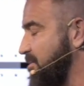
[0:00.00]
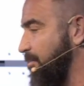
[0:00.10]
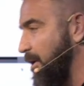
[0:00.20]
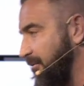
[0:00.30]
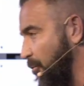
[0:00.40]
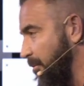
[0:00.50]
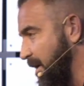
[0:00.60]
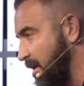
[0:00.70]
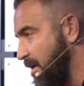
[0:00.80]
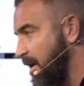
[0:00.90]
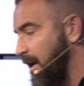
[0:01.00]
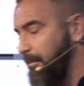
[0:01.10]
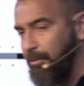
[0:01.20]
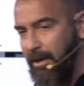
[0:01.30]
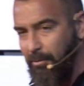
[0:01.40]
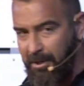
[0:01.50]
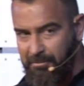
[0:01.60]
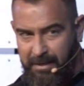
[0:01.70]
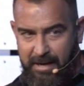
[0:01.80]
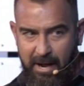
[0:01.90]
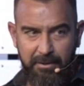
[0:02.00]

So pray for me and pray with me now